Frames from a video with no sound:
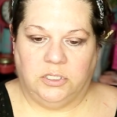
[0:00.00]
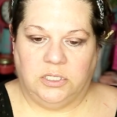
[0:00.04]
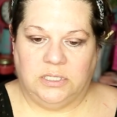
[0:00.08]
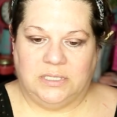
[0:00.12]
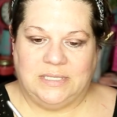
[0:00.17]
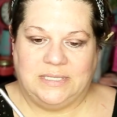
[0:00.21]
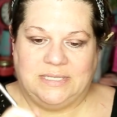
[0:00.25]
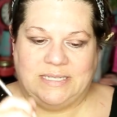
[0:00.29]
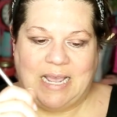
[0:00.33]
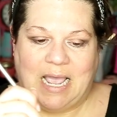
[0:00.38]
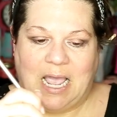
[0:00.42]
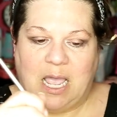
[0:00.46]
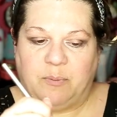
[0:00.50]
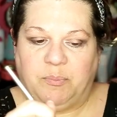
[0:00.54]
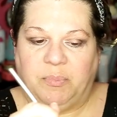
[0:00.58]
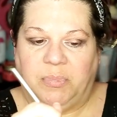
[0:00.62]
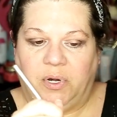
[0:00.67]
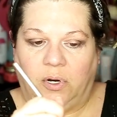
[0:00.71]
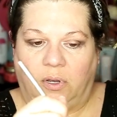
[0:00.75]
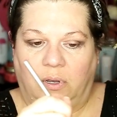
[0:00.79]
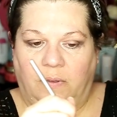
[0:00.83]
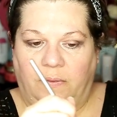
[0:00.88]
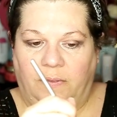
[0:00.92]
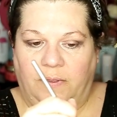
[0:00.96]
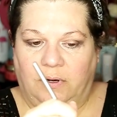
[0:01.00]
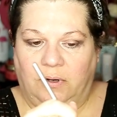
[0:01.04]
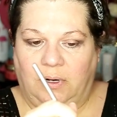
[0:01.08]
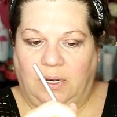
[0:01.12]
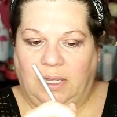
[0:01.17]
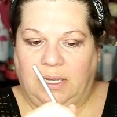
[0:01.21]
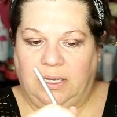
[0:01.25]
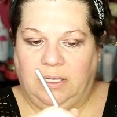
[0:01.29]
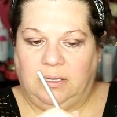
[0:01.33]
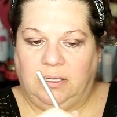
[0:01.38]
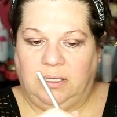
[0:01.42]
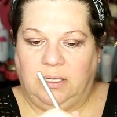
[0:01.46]
Just tap it on there
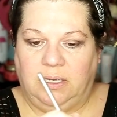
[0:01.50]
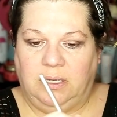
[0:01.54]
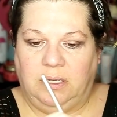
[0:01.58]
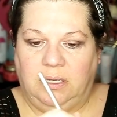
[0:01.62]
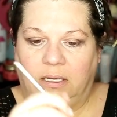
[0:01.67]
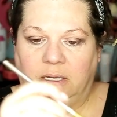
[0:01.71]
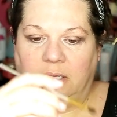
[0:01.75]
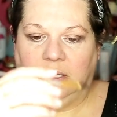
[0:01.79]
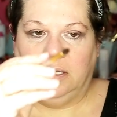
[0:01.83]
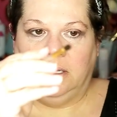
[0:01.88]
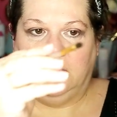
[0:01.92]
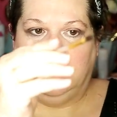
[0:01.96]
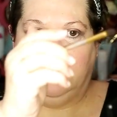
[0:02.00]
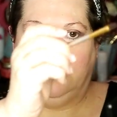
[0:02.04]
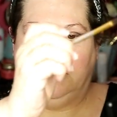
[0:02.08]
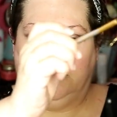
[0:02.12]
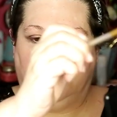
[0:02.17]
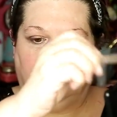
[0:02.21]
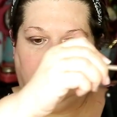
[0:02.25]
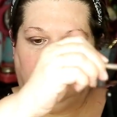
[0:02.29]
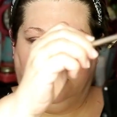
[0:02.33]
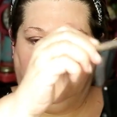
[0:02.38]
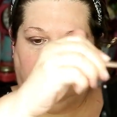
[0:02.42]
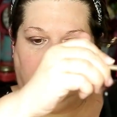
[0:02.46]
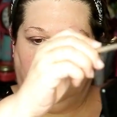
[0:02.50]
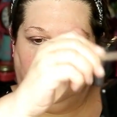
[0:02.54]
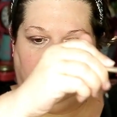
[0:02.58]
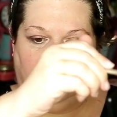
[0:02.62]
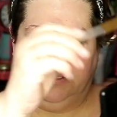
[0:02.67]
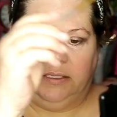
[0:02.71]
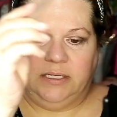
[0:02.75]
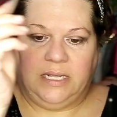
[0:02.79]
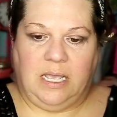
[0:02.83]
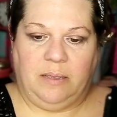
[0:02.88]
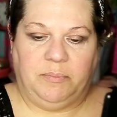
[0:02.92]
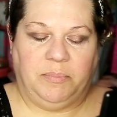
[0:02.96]
lightly and then
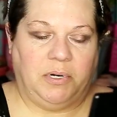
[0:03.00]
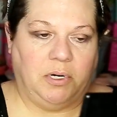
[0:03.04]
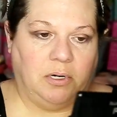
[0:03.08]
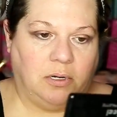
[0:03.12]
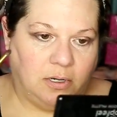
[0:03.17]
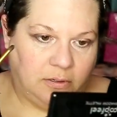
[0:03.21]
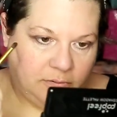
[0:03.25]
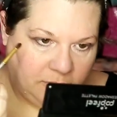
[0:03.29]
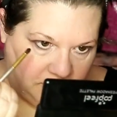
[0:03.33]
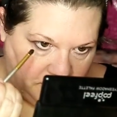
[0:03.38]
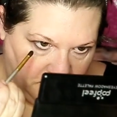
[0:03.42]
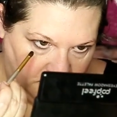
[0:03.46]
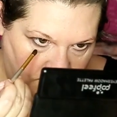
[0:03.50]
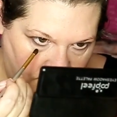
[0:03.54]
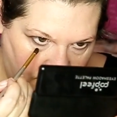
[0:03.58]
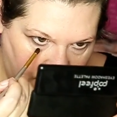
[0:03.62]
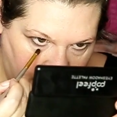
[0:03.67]
tap it off.